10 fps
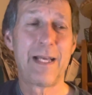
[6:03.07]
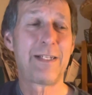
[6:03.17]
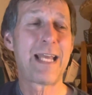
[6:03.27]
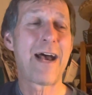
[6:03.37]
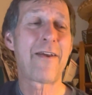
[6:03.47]

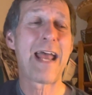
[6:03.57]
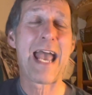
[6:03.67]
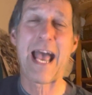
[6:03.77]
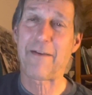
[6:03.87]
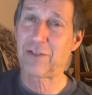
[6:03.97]
down a
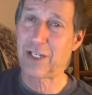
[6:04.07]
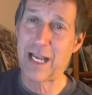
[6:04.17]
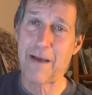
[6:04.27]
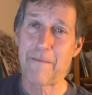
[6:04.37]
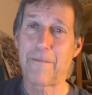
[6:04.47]
half
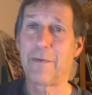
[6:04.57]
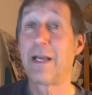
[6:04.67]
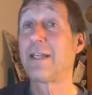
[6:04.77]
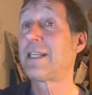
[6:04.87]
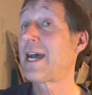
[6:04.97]
step,
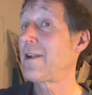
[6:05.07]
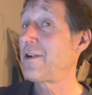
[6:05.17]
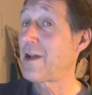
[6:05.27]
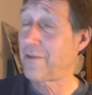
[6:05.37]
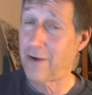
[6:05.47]
down
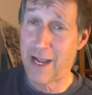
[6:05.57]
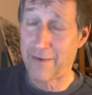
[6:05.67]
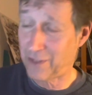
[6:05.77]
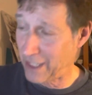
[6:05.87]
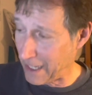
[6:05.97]
another
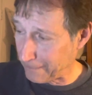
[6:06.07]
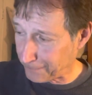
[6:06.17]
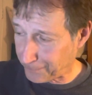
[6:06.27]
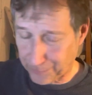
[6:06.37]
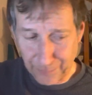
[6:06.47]
half step.
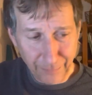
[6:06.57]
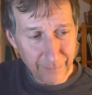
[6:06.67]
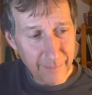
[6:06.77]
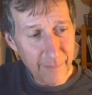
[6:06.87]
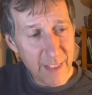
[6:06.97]

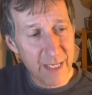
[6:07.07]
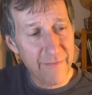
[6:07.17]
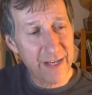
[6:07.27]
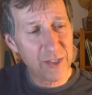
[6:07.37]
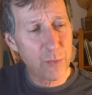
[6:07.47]

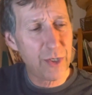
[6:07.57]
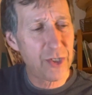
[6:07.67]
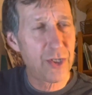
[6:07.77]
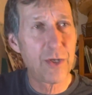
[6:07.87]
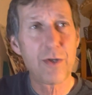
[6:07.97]
If I
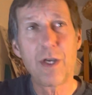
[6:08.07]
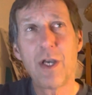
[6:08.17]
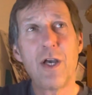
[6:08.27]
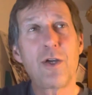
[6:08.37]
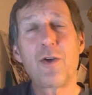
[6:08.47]
switch to
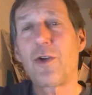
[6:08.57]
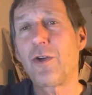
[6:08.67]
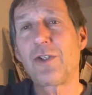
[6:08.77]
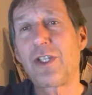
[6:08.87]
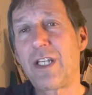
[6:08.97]
good
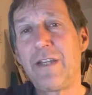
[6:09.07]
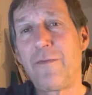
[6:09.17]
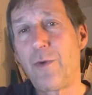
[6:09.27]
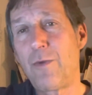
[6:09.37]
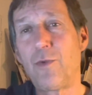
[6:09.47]
old Steve
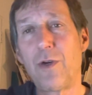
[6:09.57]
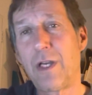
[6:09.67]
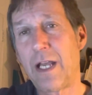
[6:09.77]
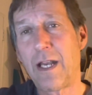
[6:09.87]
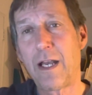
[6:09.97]
Winwood
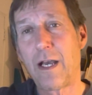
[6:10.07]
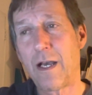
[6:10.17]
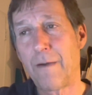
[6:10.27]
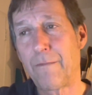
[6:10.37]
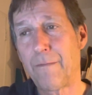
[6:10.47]
and
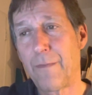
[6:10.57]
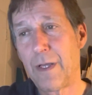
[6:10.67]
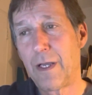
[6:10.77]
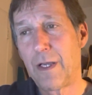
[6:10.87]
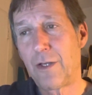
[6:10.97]

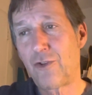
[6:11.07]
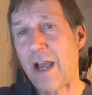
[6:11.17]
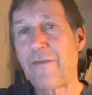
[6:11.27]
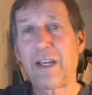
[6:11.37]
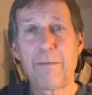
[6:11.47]

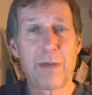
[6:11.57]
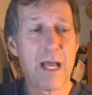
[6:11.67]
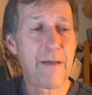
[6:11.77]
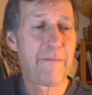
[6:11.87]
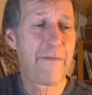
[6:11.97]
Traffic and
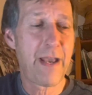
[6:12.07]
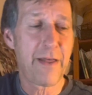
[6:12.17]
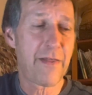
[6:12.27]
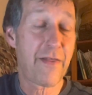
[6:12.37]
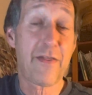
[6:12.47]
Blind
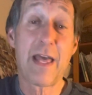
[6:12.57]
Faith,